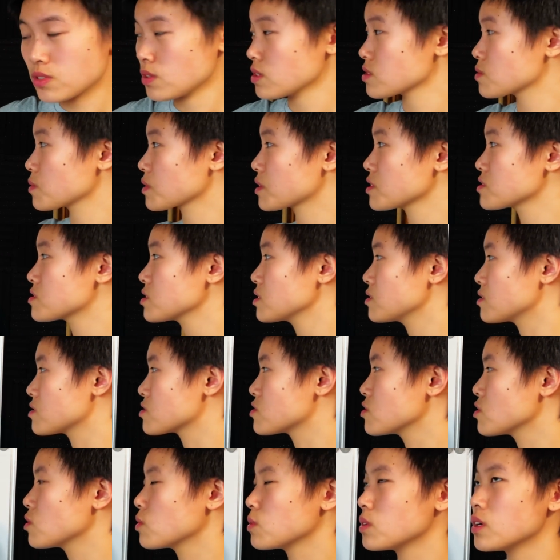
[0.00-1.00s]
So as we can
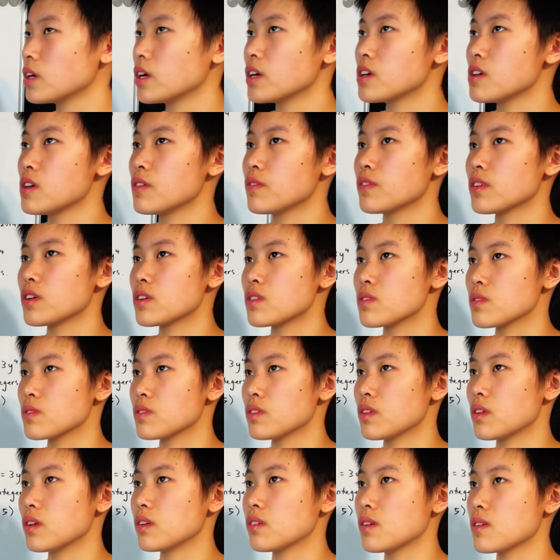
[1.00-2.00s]
see, there's no, even
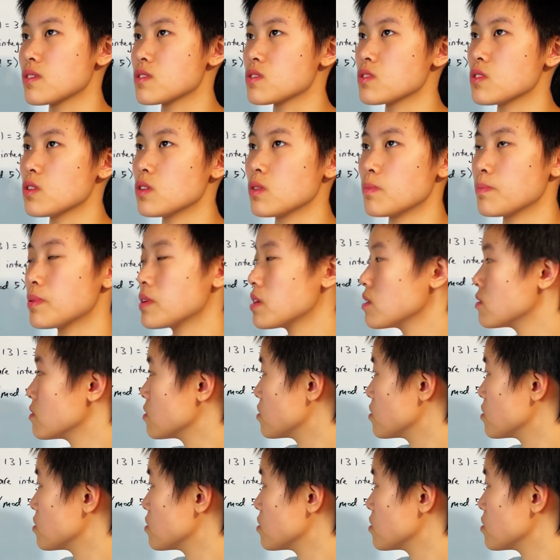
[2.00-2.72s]
though there's no